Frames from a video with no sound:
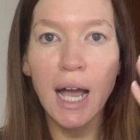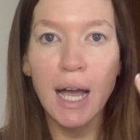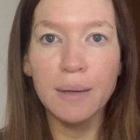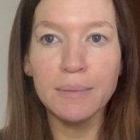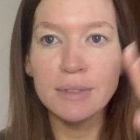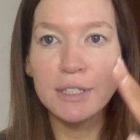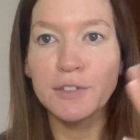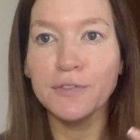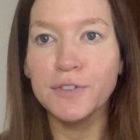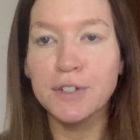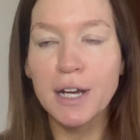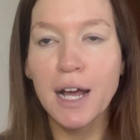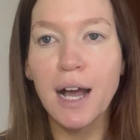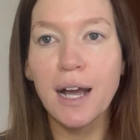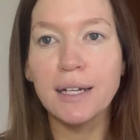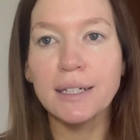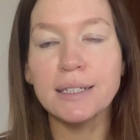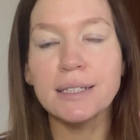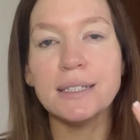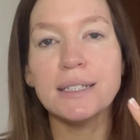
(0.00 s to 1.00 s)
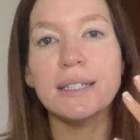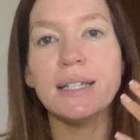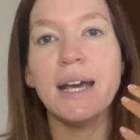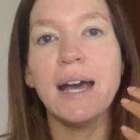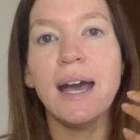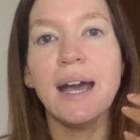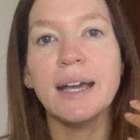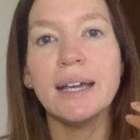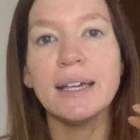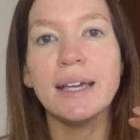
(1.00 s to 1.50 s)
different eyes
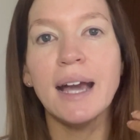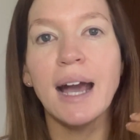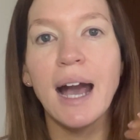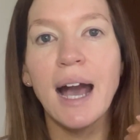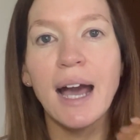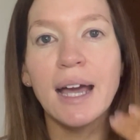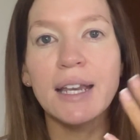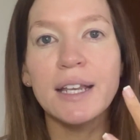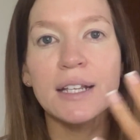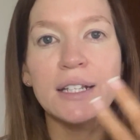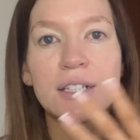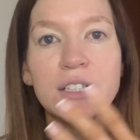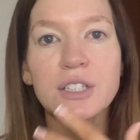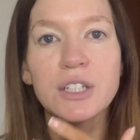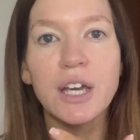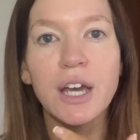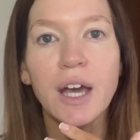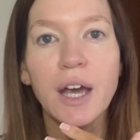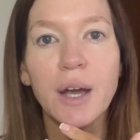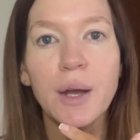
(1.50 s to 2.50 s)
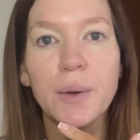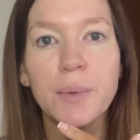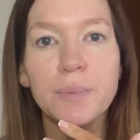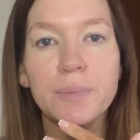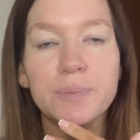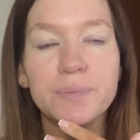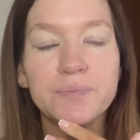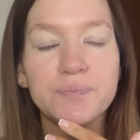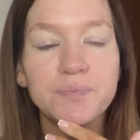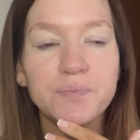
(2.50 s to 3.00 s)
today
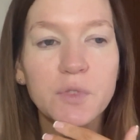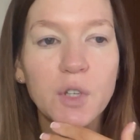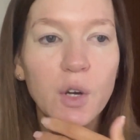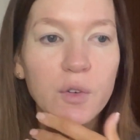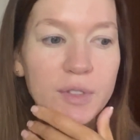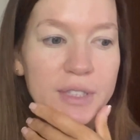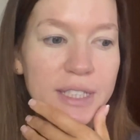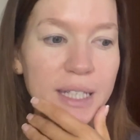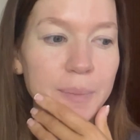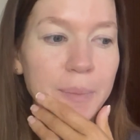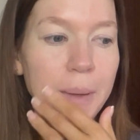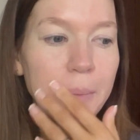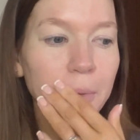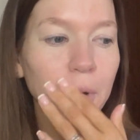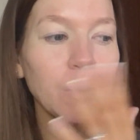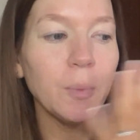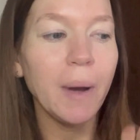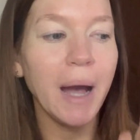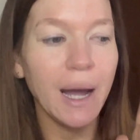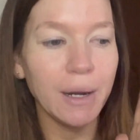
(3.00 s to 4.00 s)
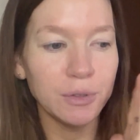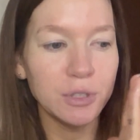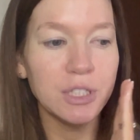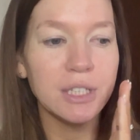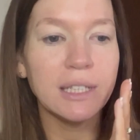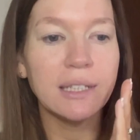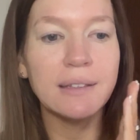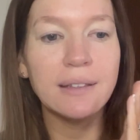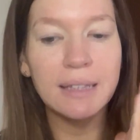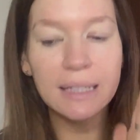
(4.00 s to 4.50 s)
and obviously a bit more
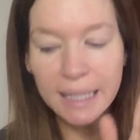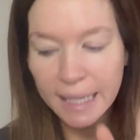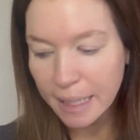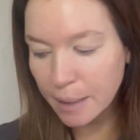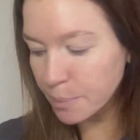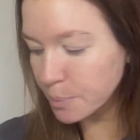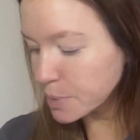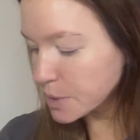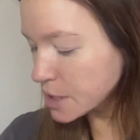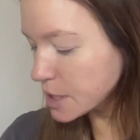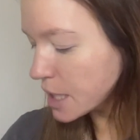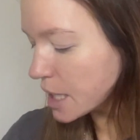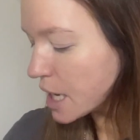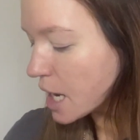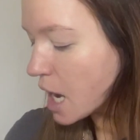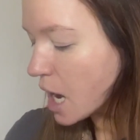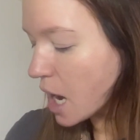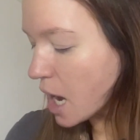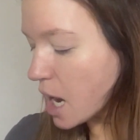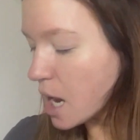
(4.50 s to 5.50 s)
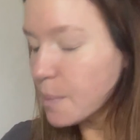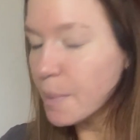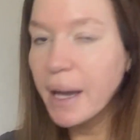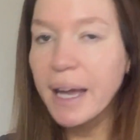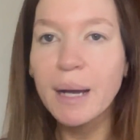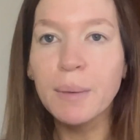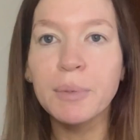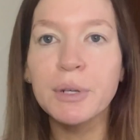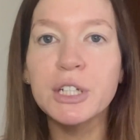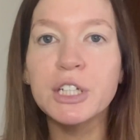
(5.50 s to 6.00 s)
pouted lips. I
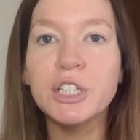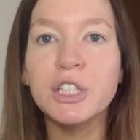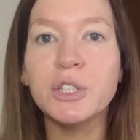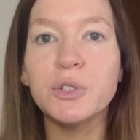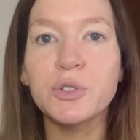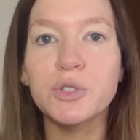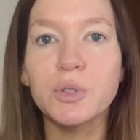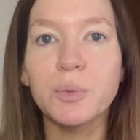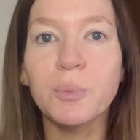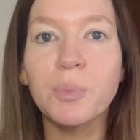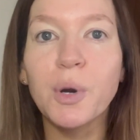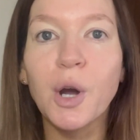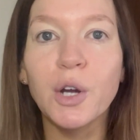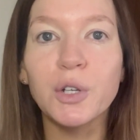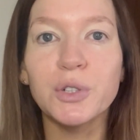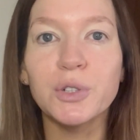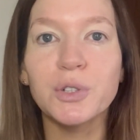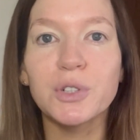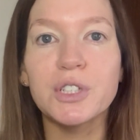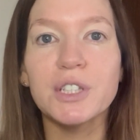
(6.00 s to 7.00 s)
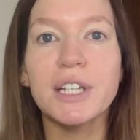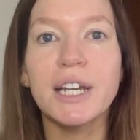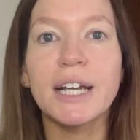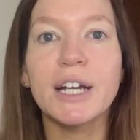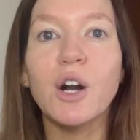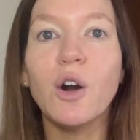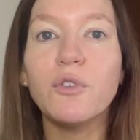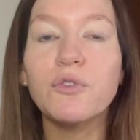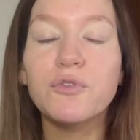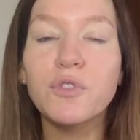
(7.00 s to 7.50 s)
am going to use some products that I
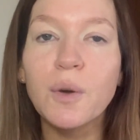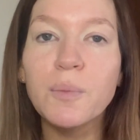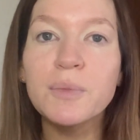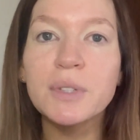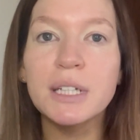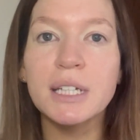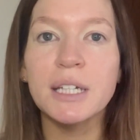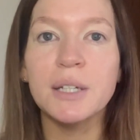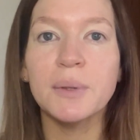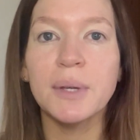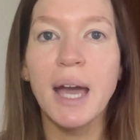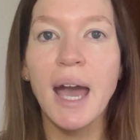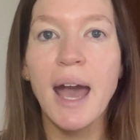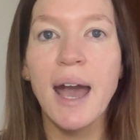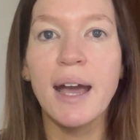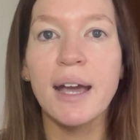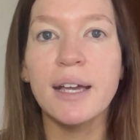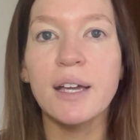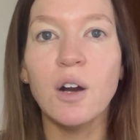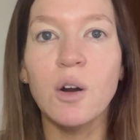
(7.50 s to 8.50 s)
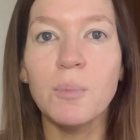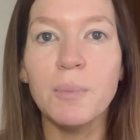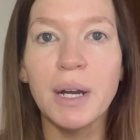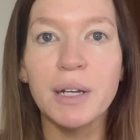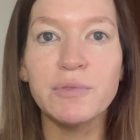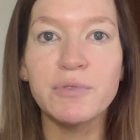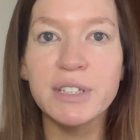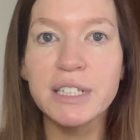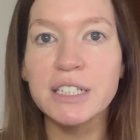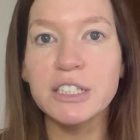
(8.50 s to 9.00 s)
got from the UK on my
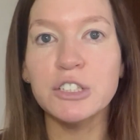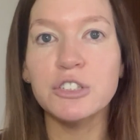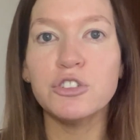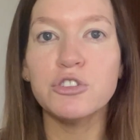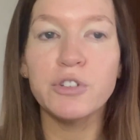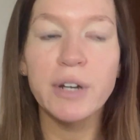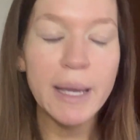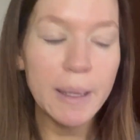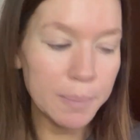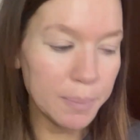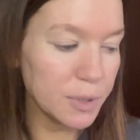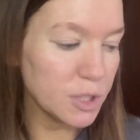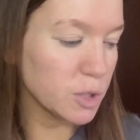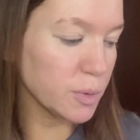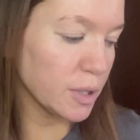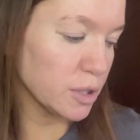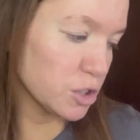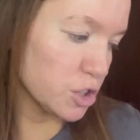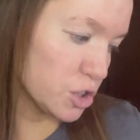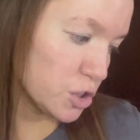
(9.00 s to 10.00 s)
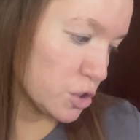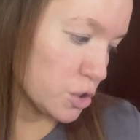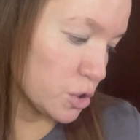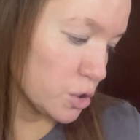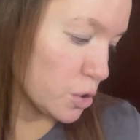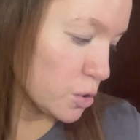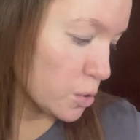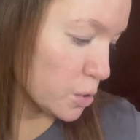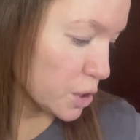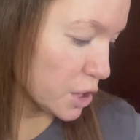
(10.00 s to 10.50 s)
recent trip. So I'll
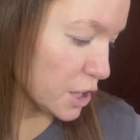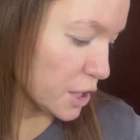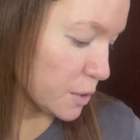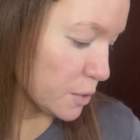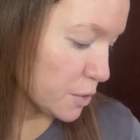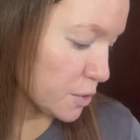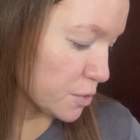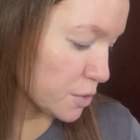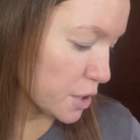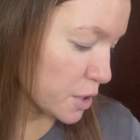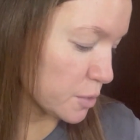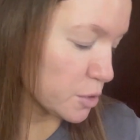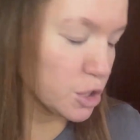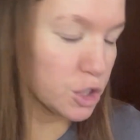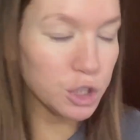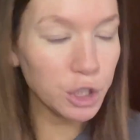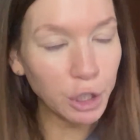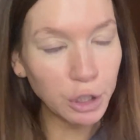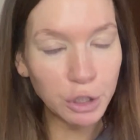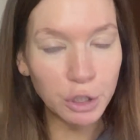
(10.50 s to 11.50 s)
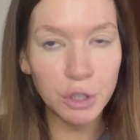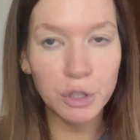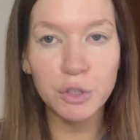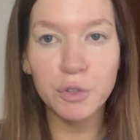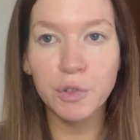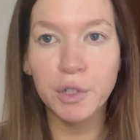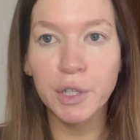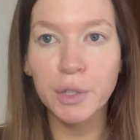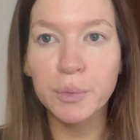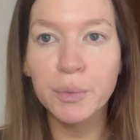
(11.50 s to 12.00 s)
talk you through and show you
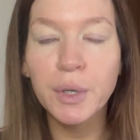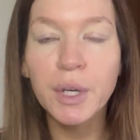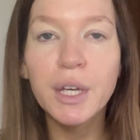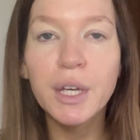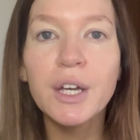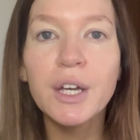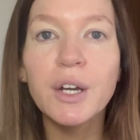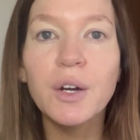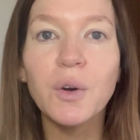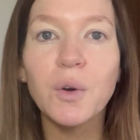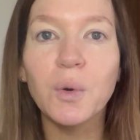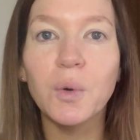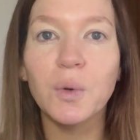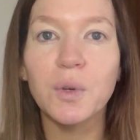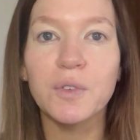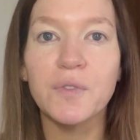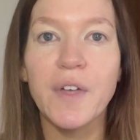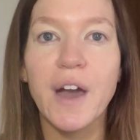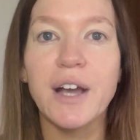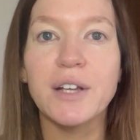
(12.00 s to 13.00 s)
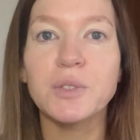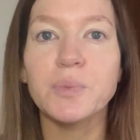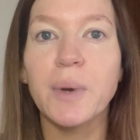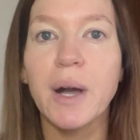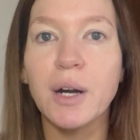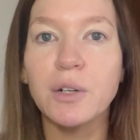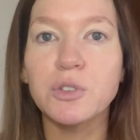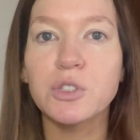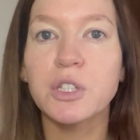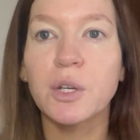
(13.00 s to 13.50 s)
through all of that as
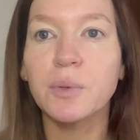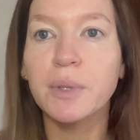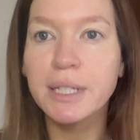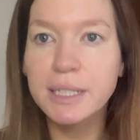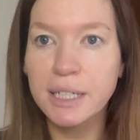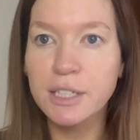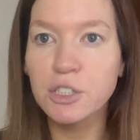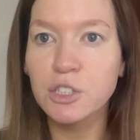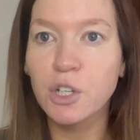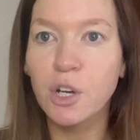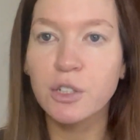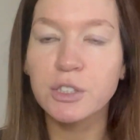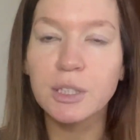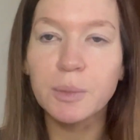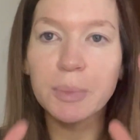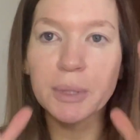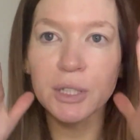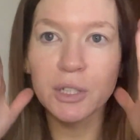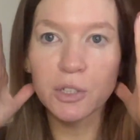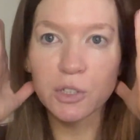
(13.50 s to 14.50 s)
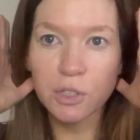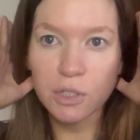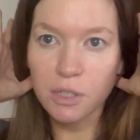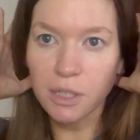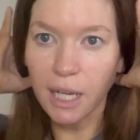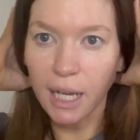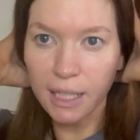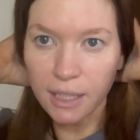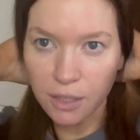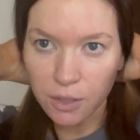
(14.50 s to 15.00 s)
well. So let's get started because
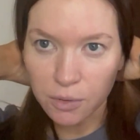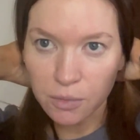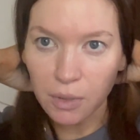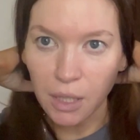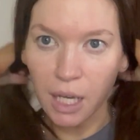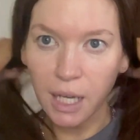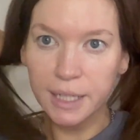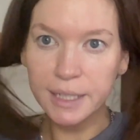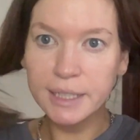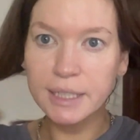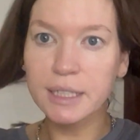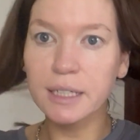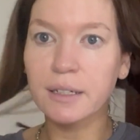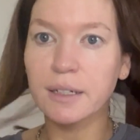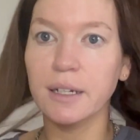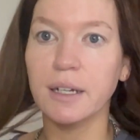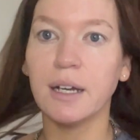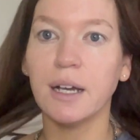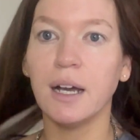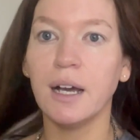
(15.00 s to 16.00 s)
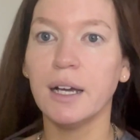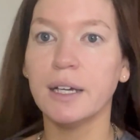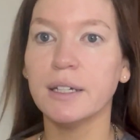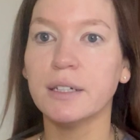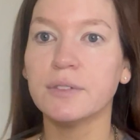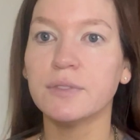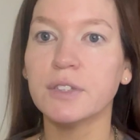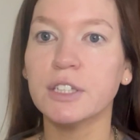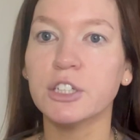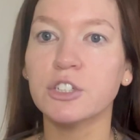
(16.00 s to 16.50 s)
I look like I
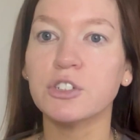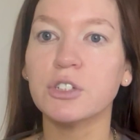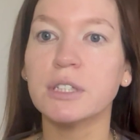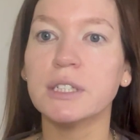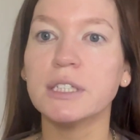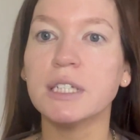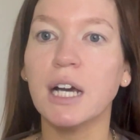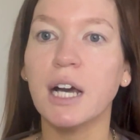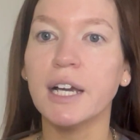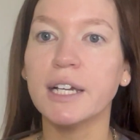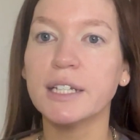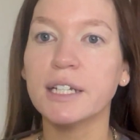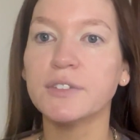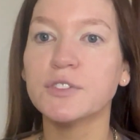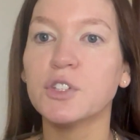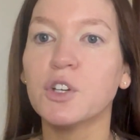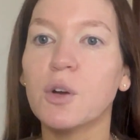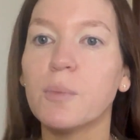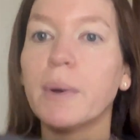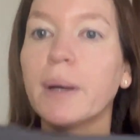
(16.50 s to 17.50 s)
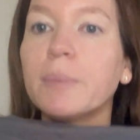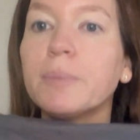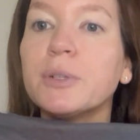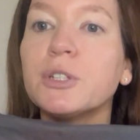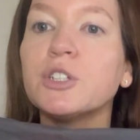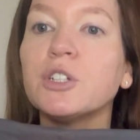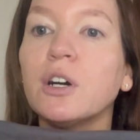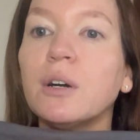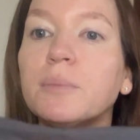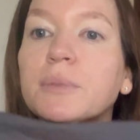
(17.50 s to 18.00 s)
have literally died. I've still got my
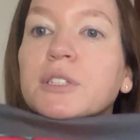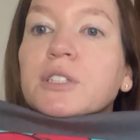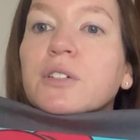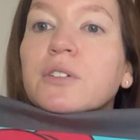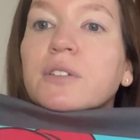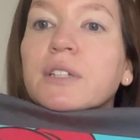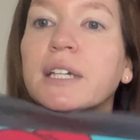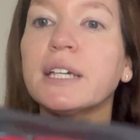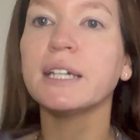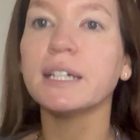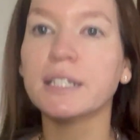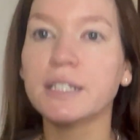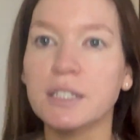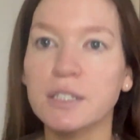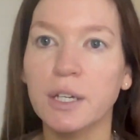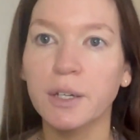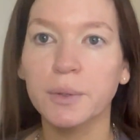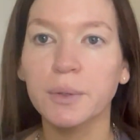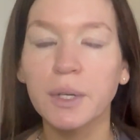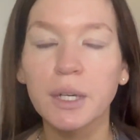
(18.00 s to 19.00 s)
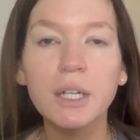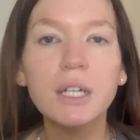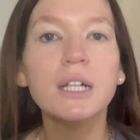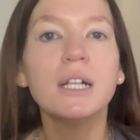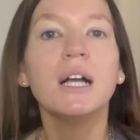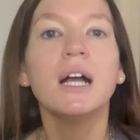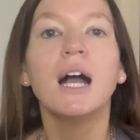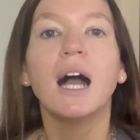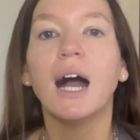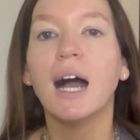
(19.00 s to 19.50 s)
pajamas on here. So
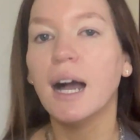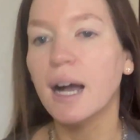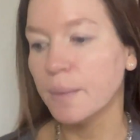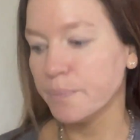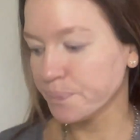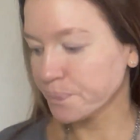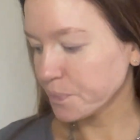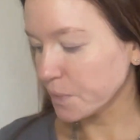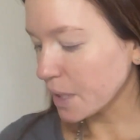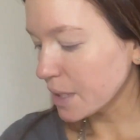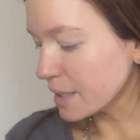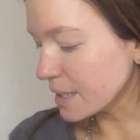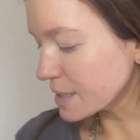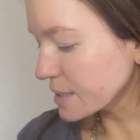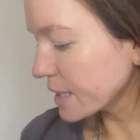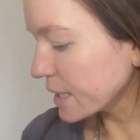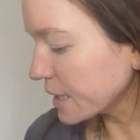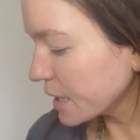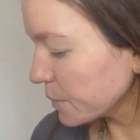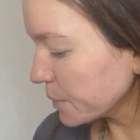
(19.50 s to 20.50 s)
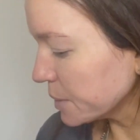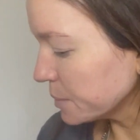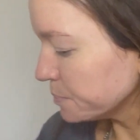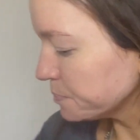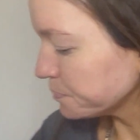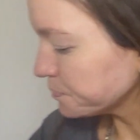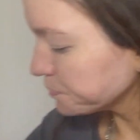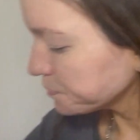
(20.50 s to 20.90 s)
let's get going.